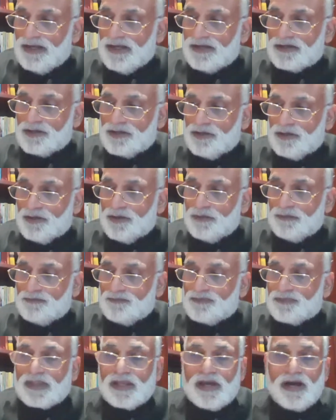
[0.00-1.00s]
that
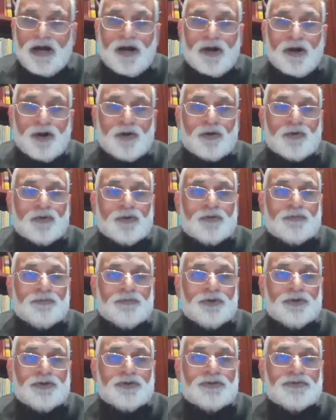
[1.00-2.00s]
how
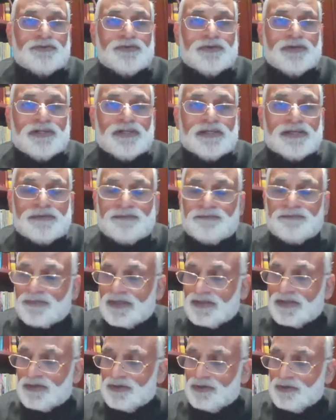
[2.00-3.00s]
beautifully
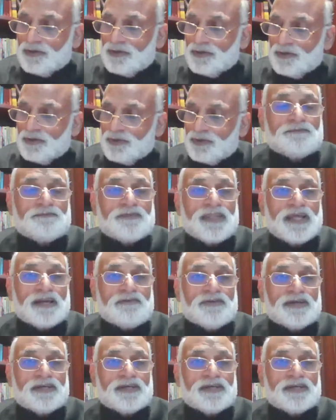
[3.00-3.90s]
you that